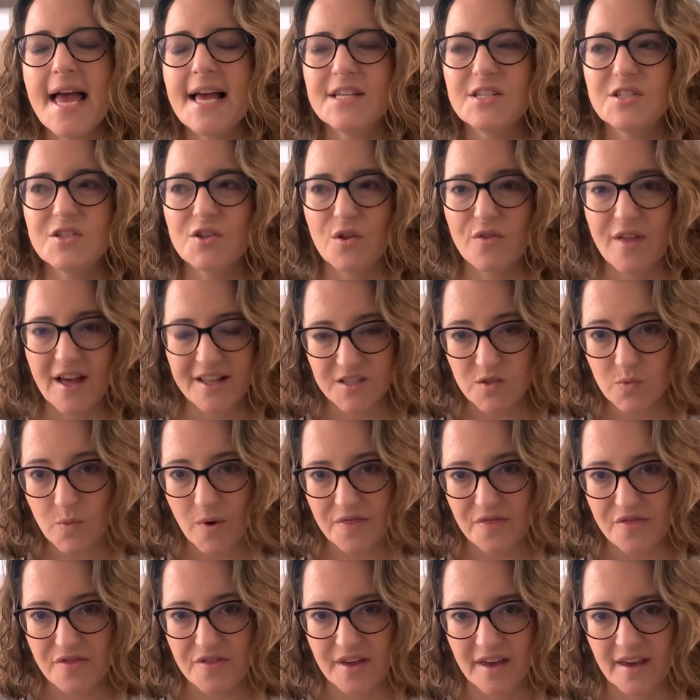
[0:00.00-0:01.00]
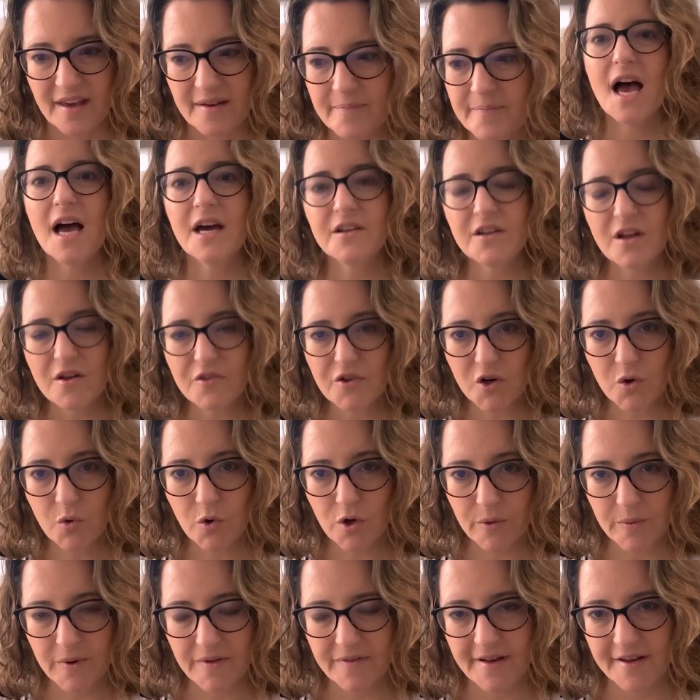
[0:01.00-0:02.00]
So that's one thing. Another
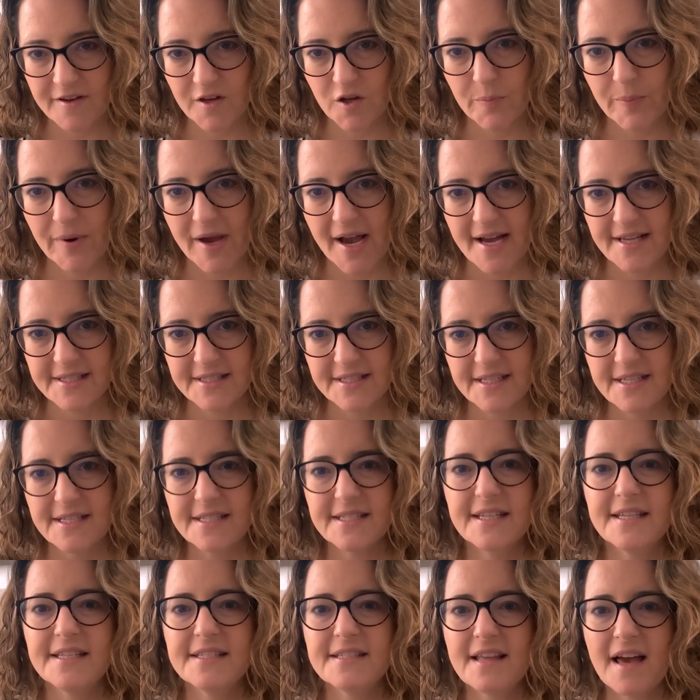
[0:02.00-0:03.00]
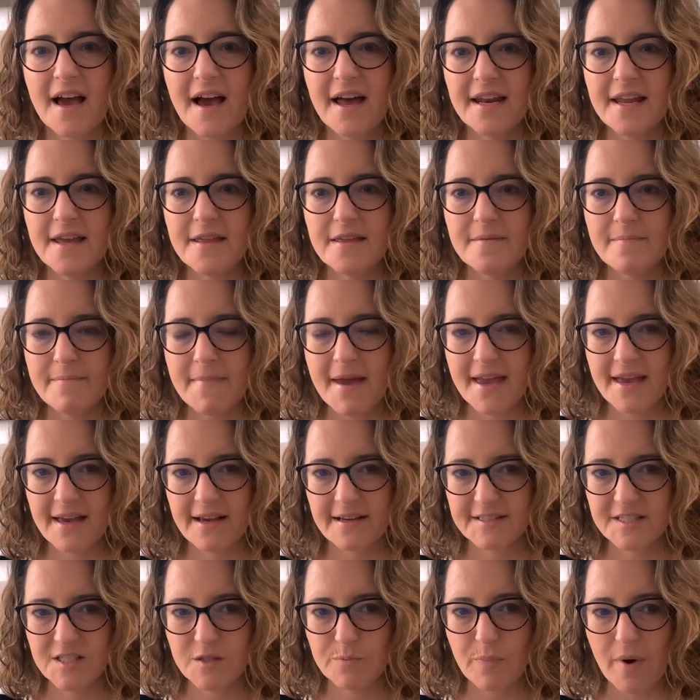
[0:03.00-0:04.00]
quirk with annual passes is that it may
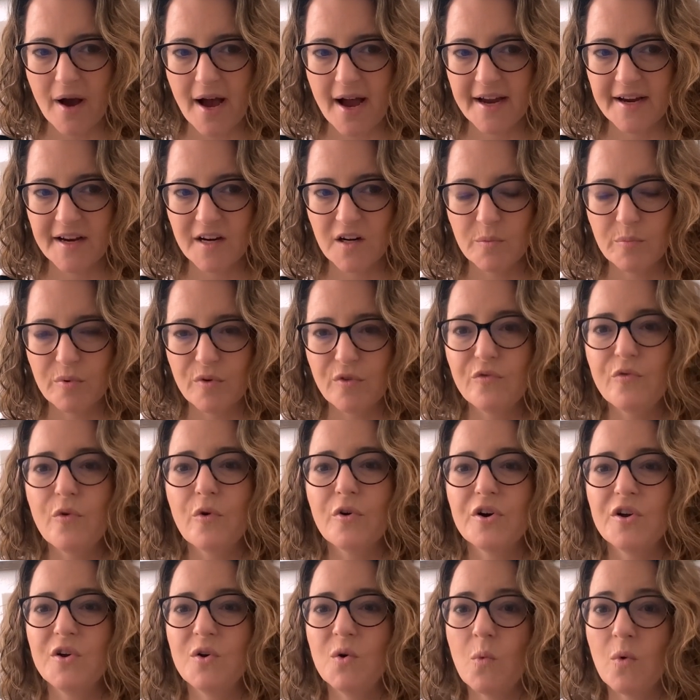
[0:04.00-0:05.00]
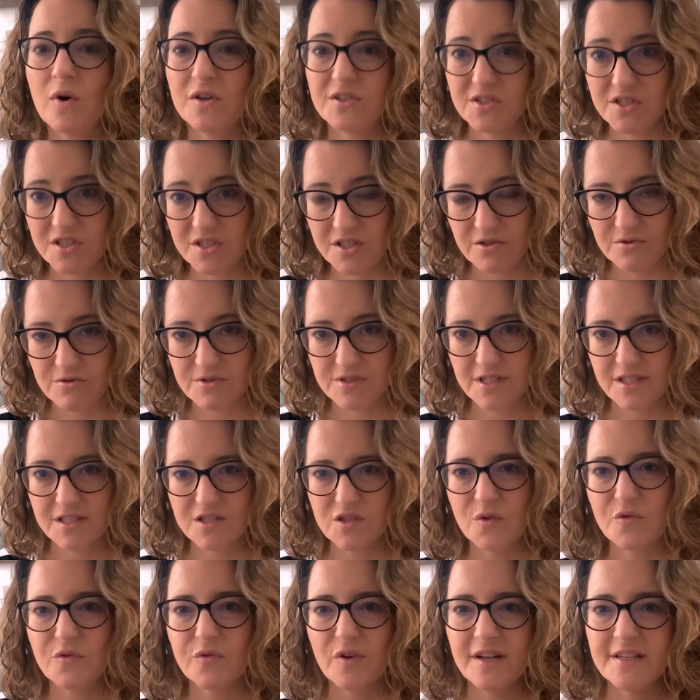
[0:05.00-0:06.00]
expire before you want to use it.
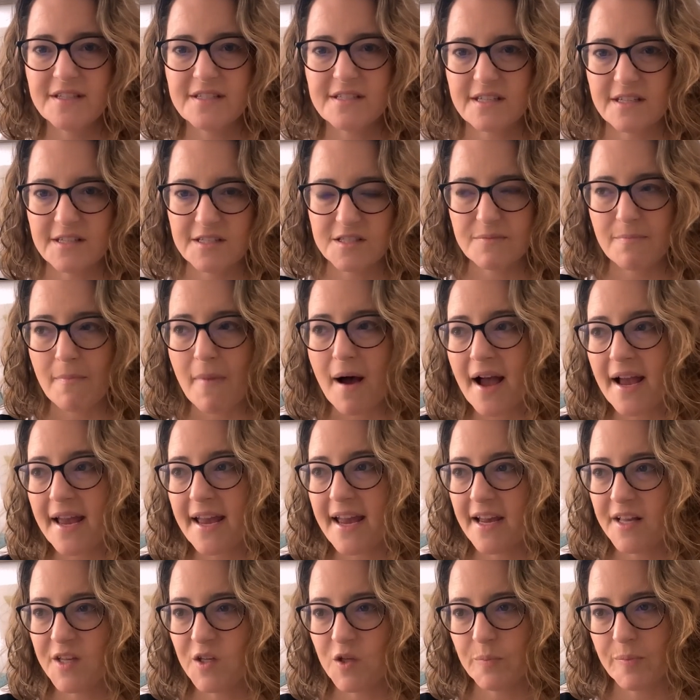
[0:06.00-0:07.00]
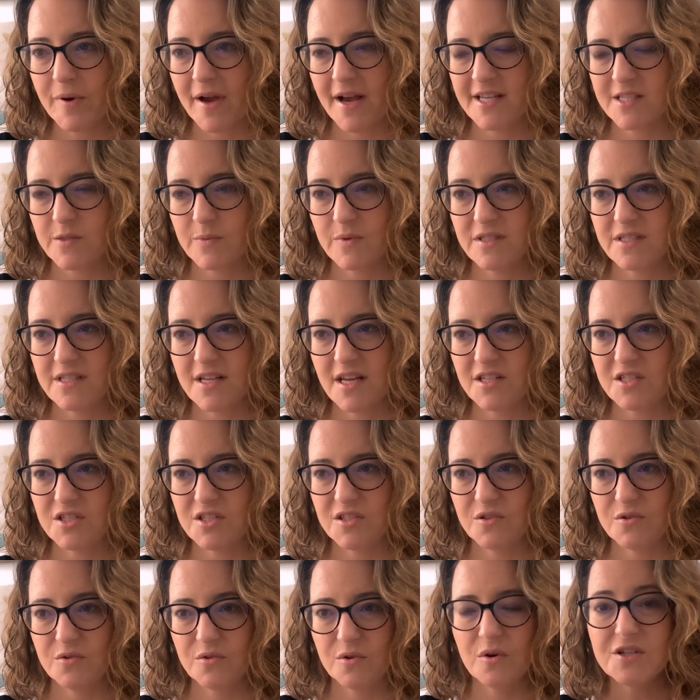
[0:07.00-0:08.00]
So for instance, my annual pass was set
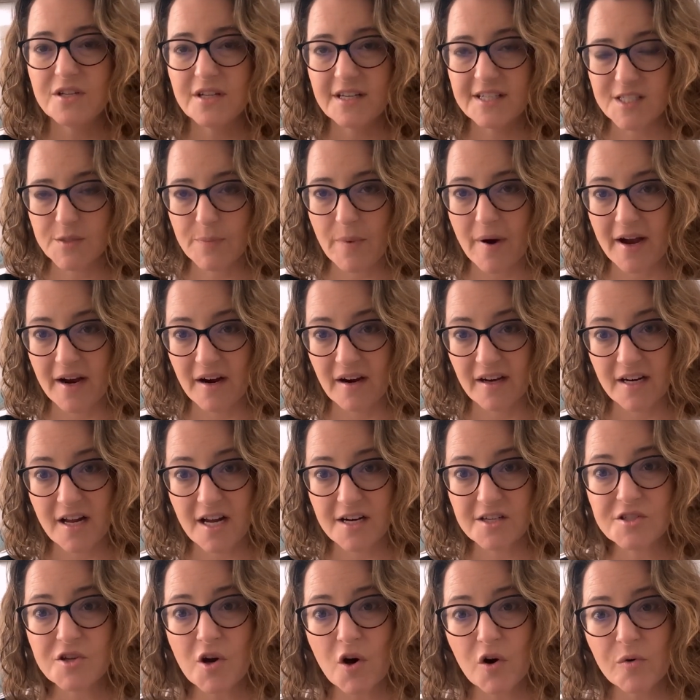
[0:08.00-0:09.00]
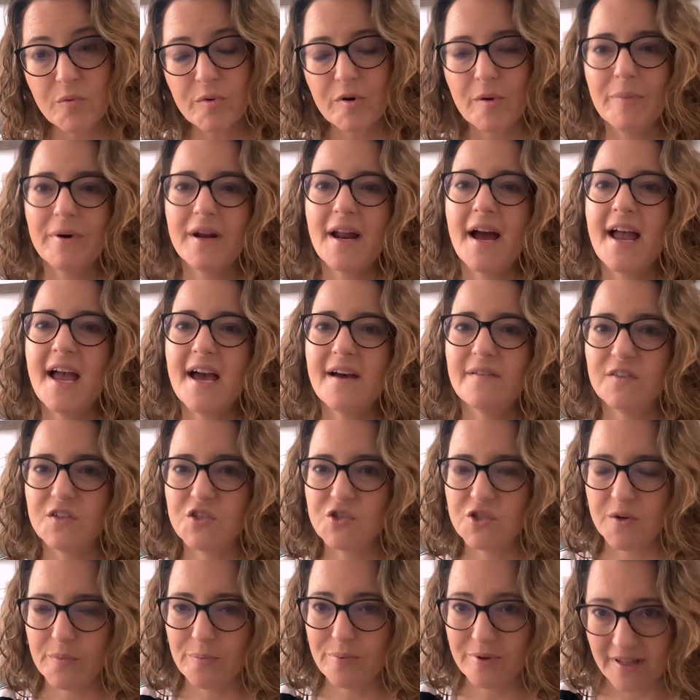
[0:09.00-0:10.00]
to expire in October, but I have a
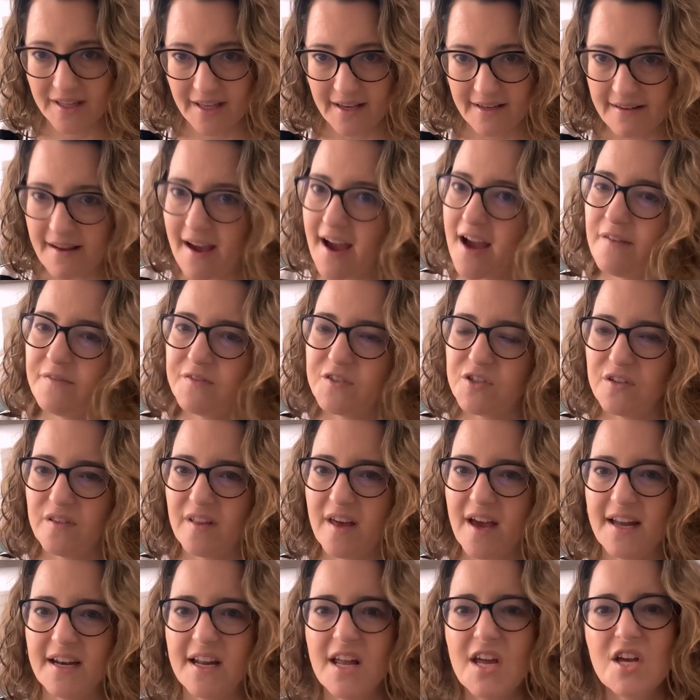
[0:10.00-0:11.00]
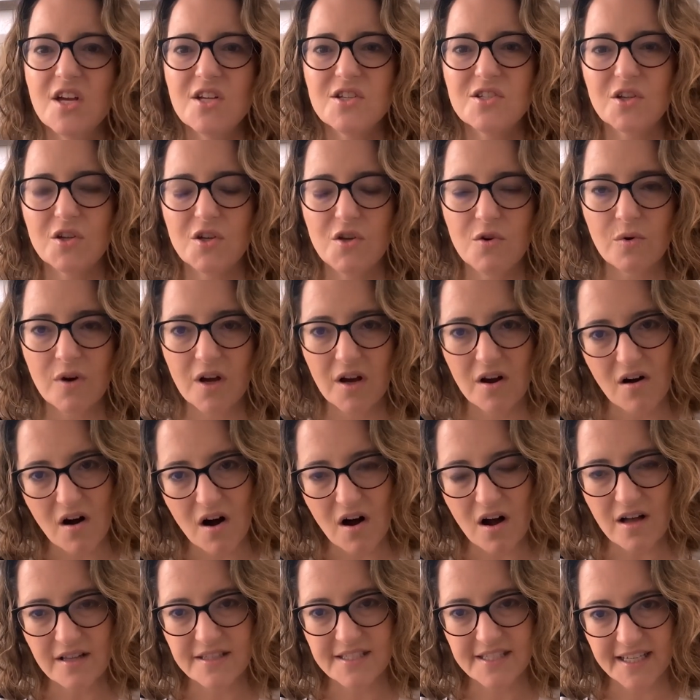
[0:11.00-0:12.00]
trip planned after that. So you can
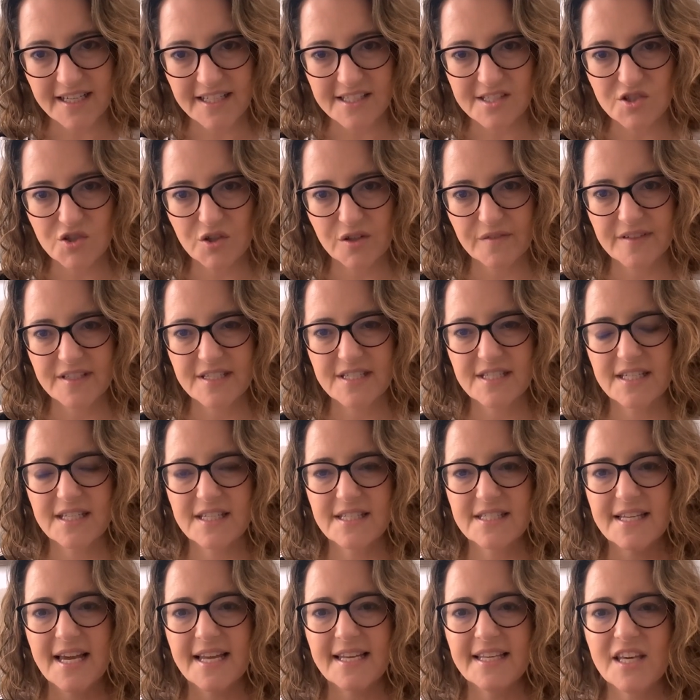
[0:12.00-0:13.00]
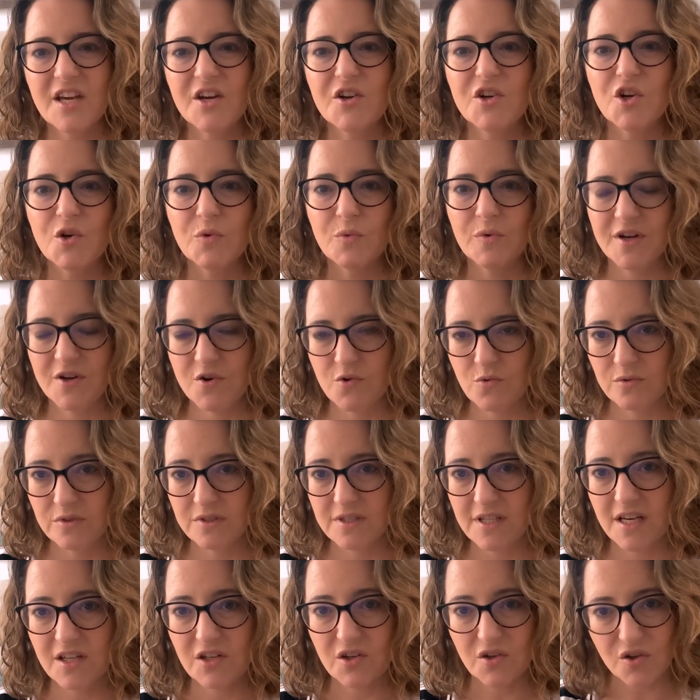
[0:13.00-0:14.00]
call ticket services and get your renewal
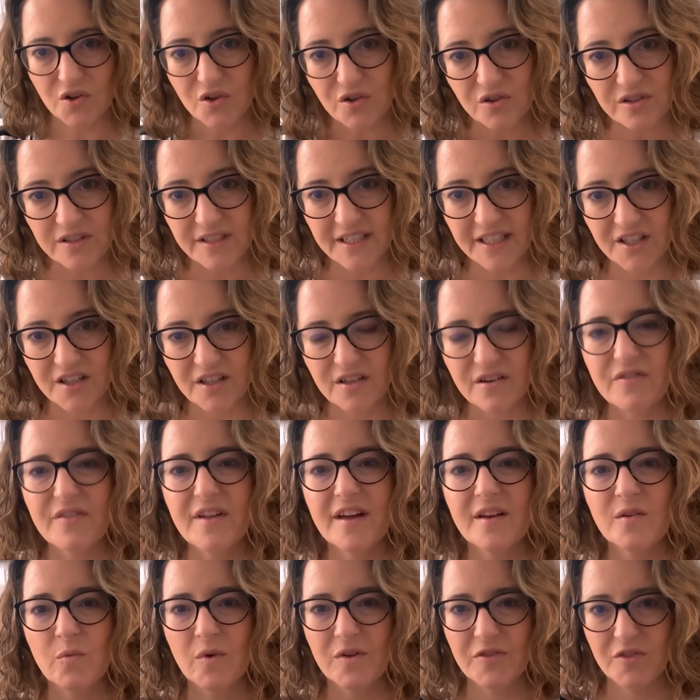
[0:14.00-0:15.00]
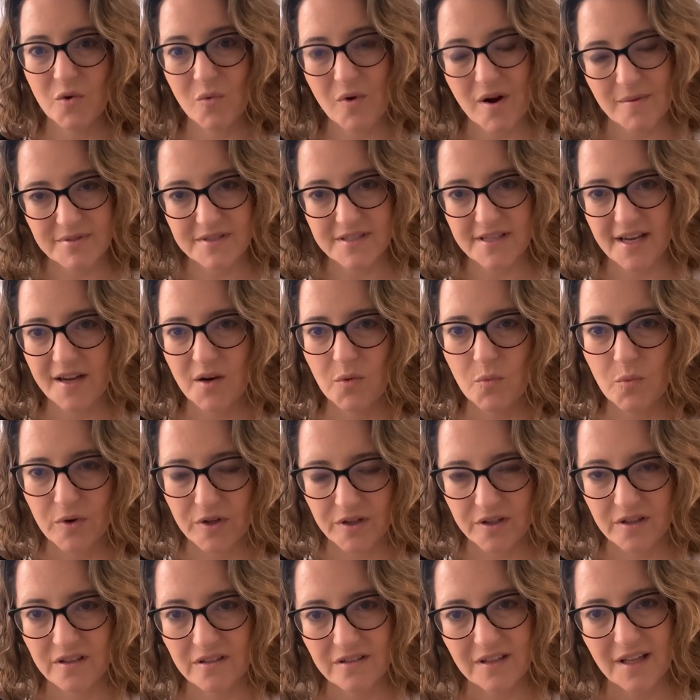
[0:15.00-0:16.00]
done earlier than what the website
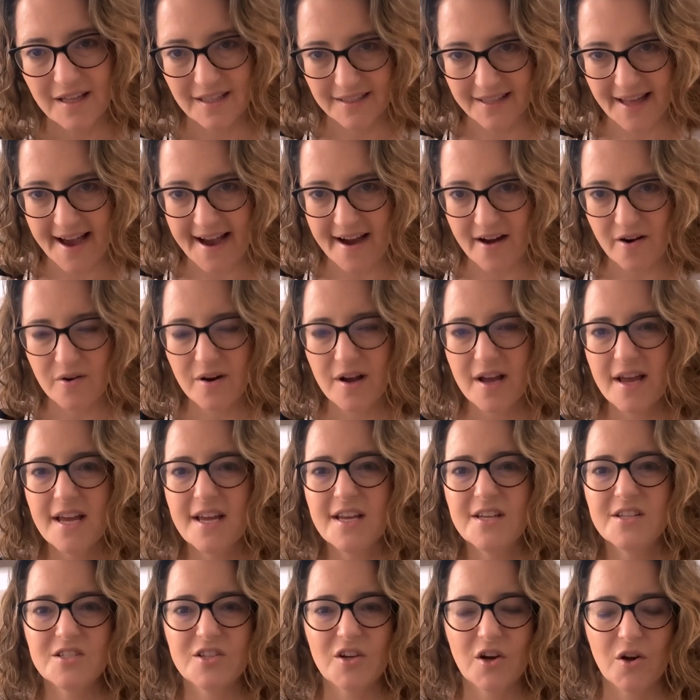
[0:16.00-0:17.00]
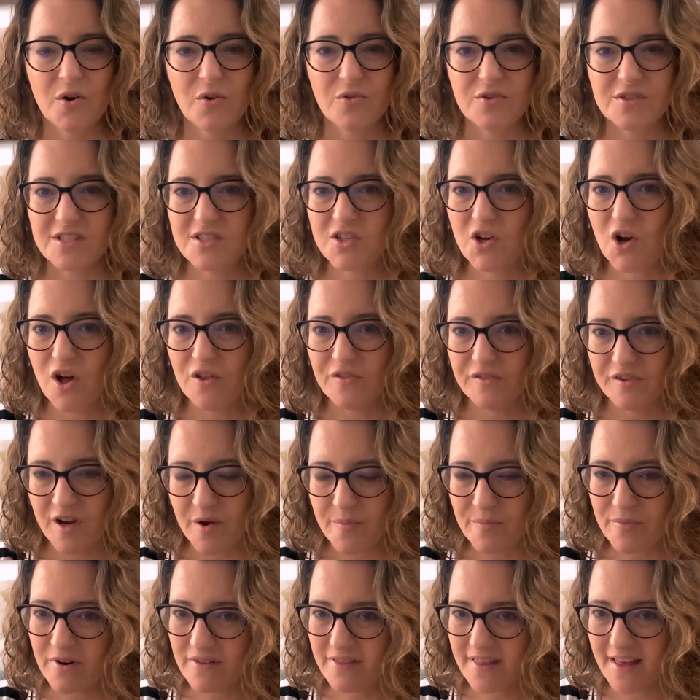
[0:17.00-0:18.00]
will allow. So just call the
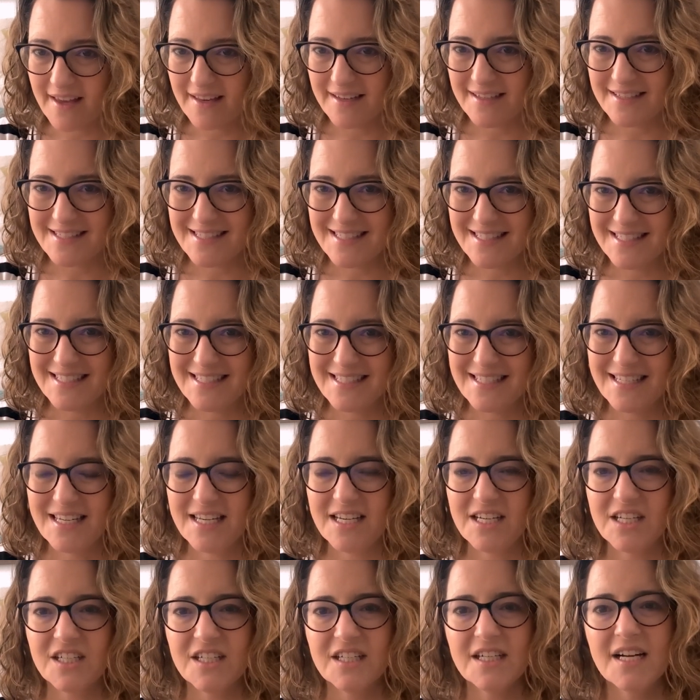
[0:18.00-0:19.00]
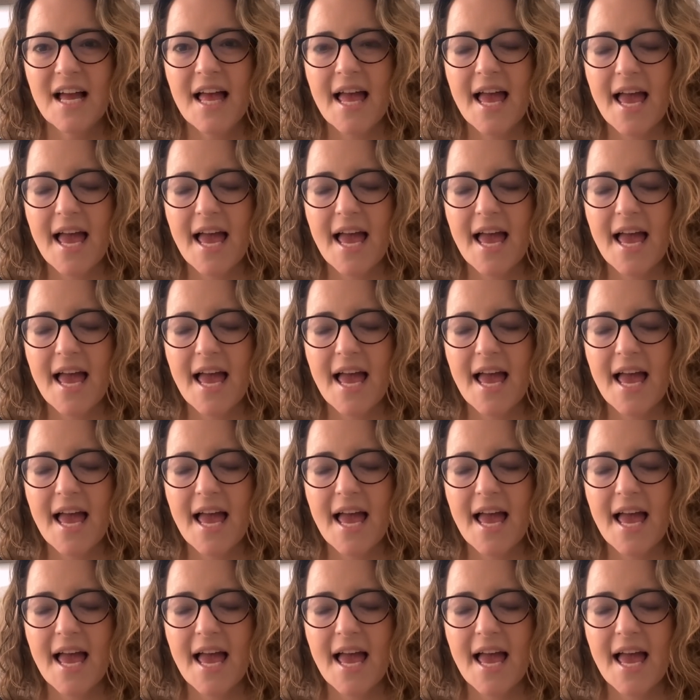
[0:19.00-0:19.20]
number that is listed here